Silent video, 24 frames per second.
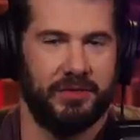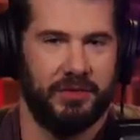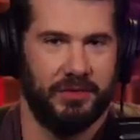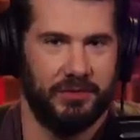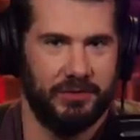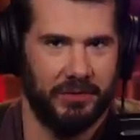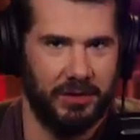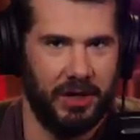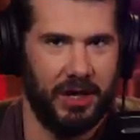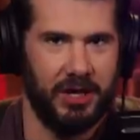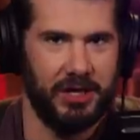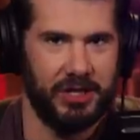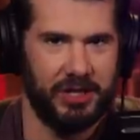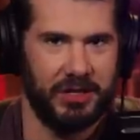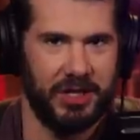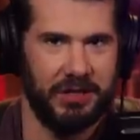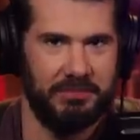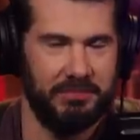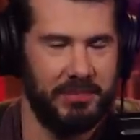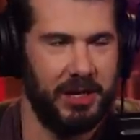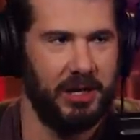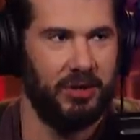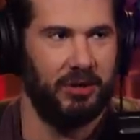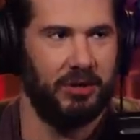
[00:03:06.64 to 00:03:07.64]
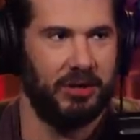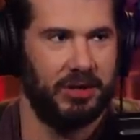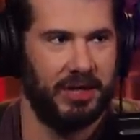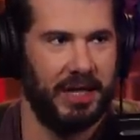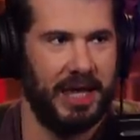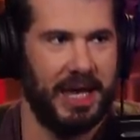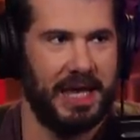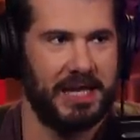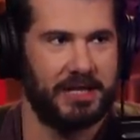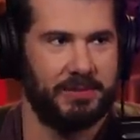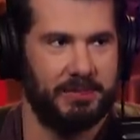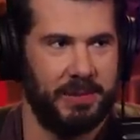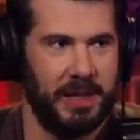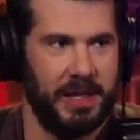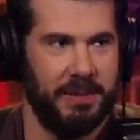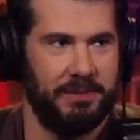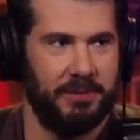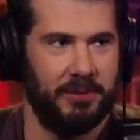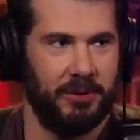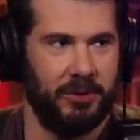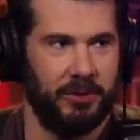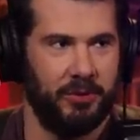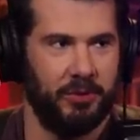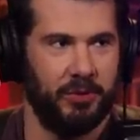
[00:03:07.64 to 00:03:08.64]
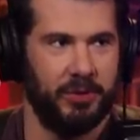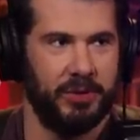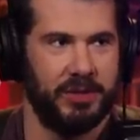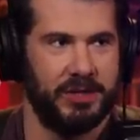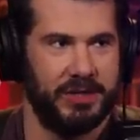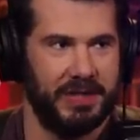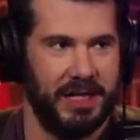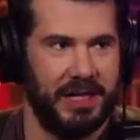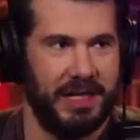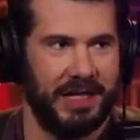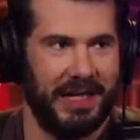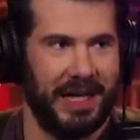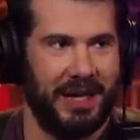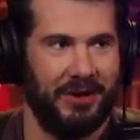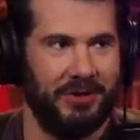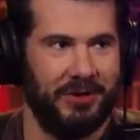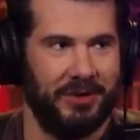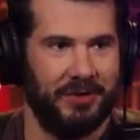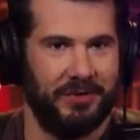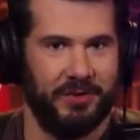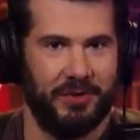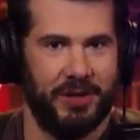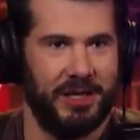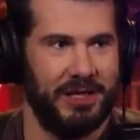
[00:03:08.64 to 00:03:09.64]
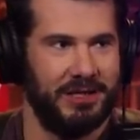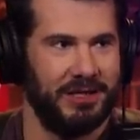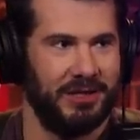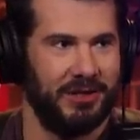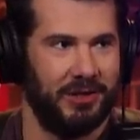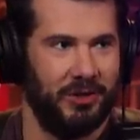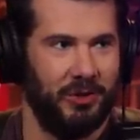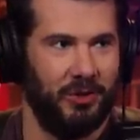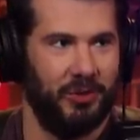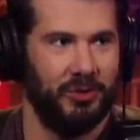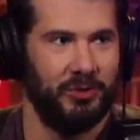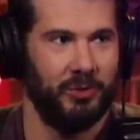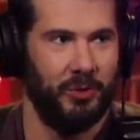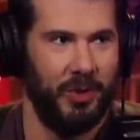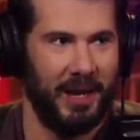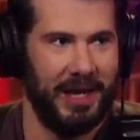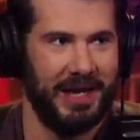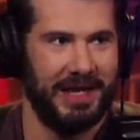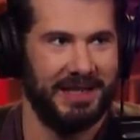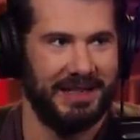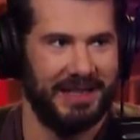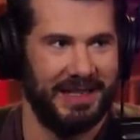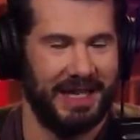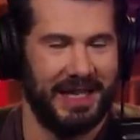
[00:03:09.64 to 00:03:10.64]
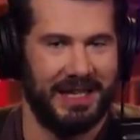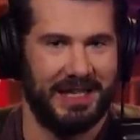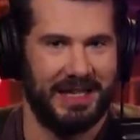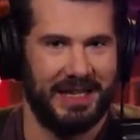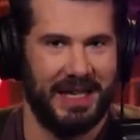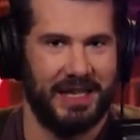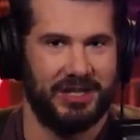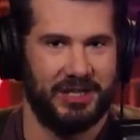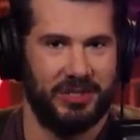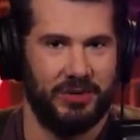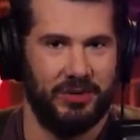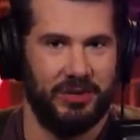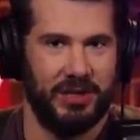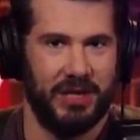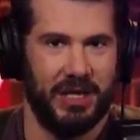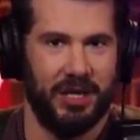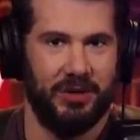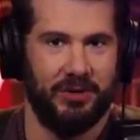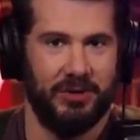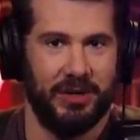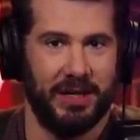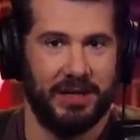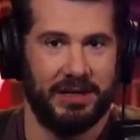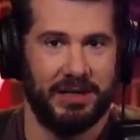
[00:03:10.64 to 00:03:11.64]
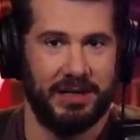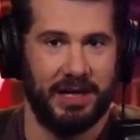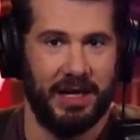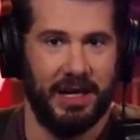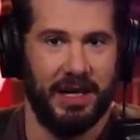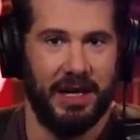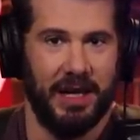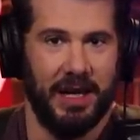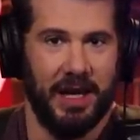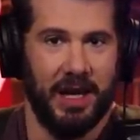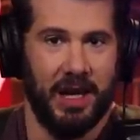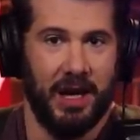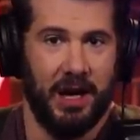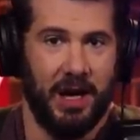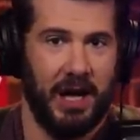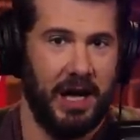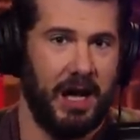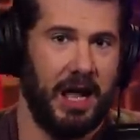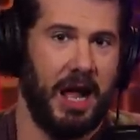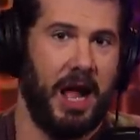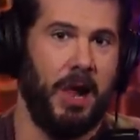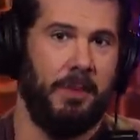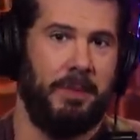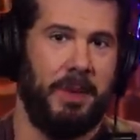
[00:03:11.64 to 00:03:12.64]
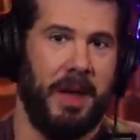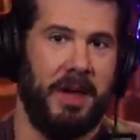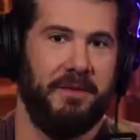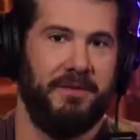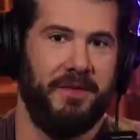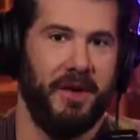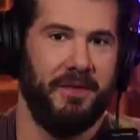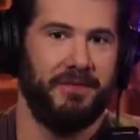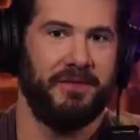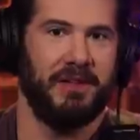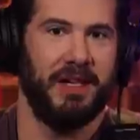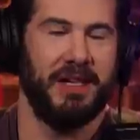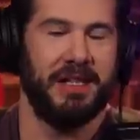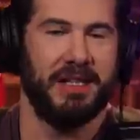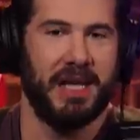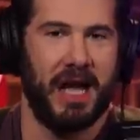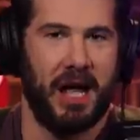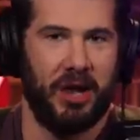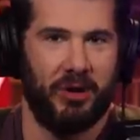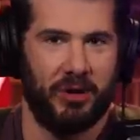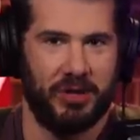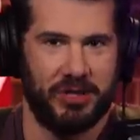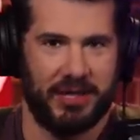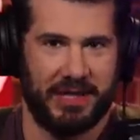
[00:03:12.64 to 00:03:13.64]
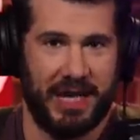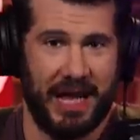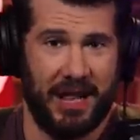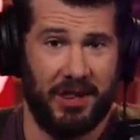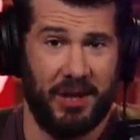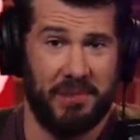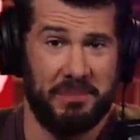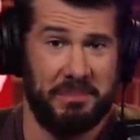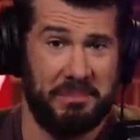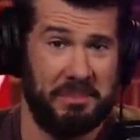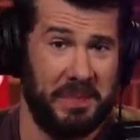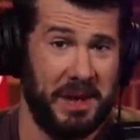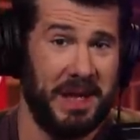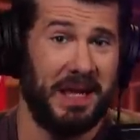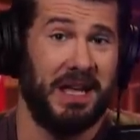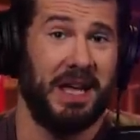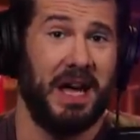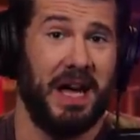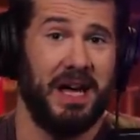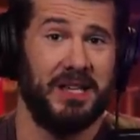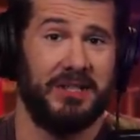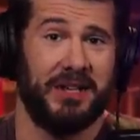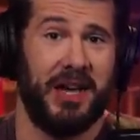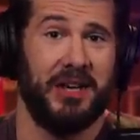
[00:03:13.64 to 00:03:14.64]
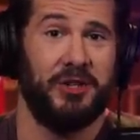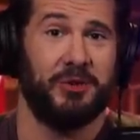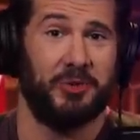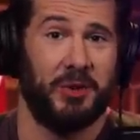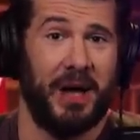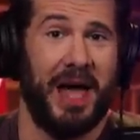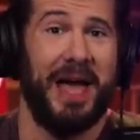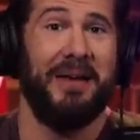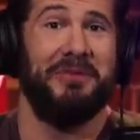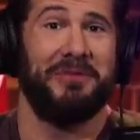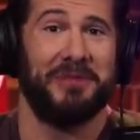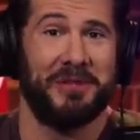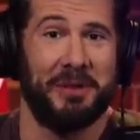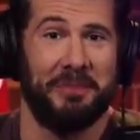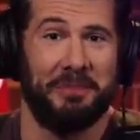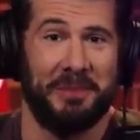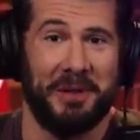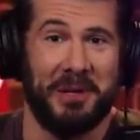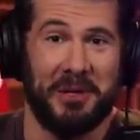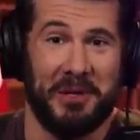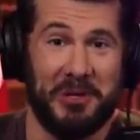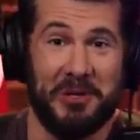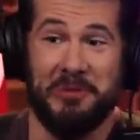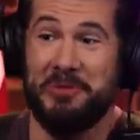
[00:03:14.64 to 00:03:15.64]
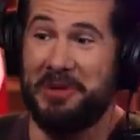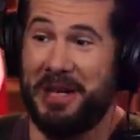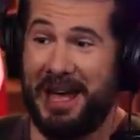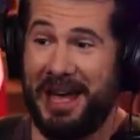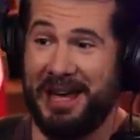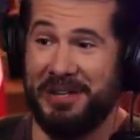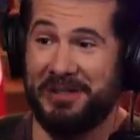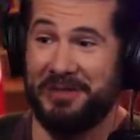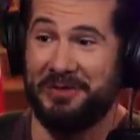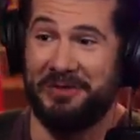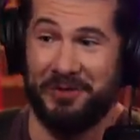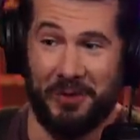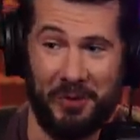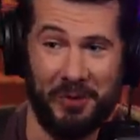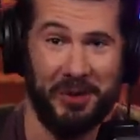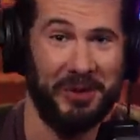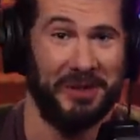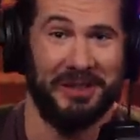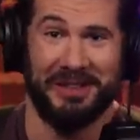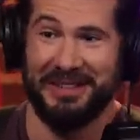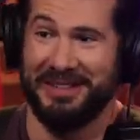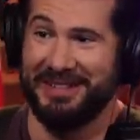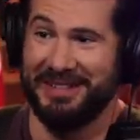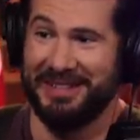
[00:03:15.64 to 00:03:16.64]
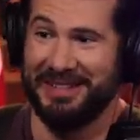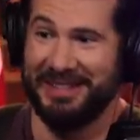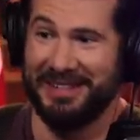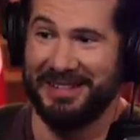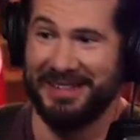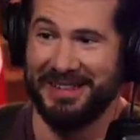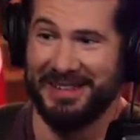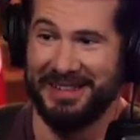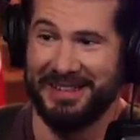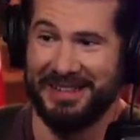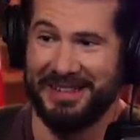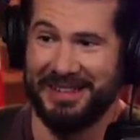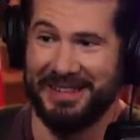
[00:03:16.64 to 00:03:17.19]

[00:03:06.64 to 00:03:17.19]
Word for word: of largely middle class people who were sitting out in the freezing cold waiting to get into that studio that, uh, oh, I'll pay $15 a gallon because I drive something you can't afford. Right.